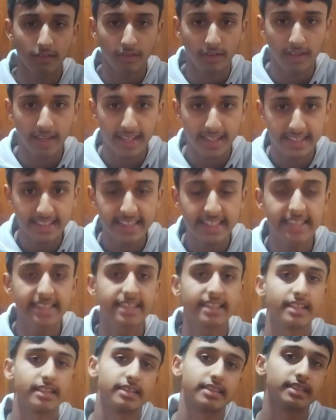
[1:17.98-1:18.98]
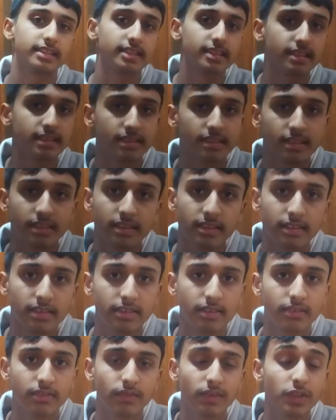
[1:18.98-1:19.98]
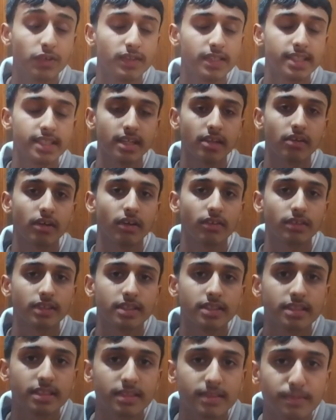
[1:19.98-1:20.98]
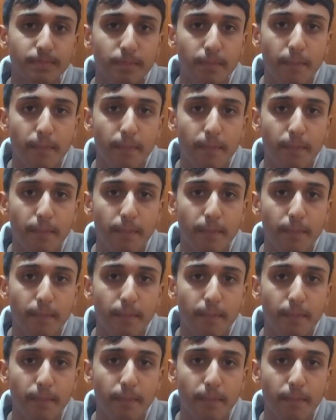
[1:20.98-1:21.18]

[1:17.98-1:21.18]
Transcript: existence which we see around us.